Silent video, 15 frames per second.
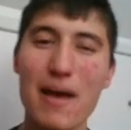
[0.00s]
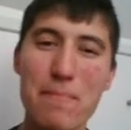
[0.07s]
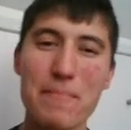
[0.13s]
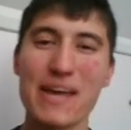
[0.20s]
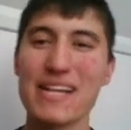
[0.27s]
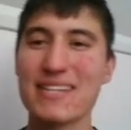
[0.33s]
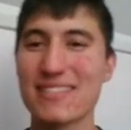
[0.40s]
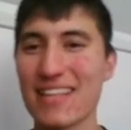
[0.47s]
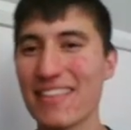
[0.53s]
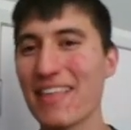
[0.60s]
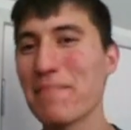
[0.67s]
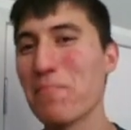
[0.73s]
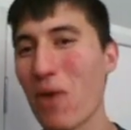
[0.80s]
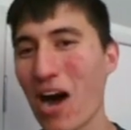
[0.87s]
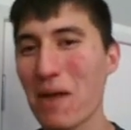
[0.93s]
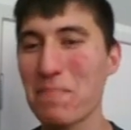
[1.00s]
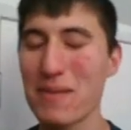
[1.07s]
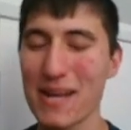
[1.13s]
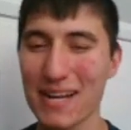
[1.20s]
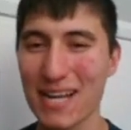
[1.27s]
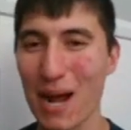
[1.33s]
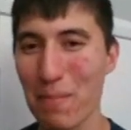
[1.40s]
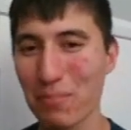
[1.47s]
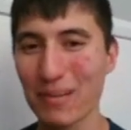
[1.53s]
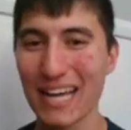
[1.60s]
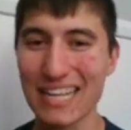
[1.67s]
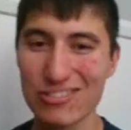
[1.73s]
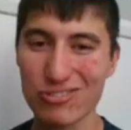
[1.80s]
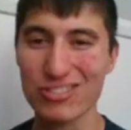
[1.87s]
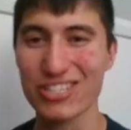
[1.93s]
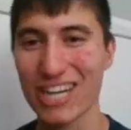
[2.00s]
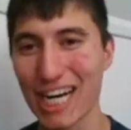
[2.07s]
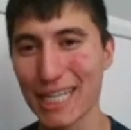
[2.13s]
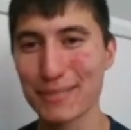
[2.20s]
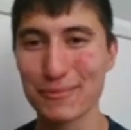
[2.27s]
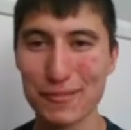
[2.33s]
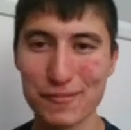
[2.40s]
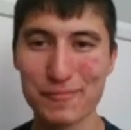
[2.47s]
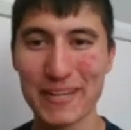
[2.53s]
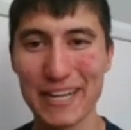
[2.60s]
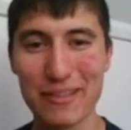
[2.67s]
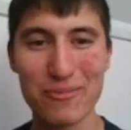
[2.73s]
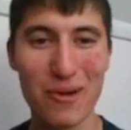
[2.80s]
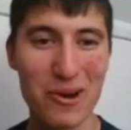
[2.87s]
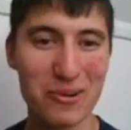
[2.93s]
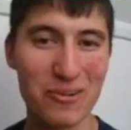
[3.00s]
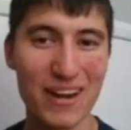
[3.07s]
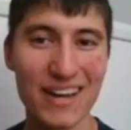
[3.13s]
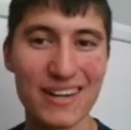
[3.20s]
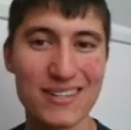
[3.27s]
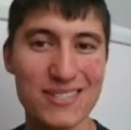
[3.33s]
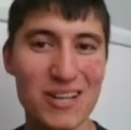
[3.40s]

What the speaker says: means that there might be a couple extra charge moves being thrown around.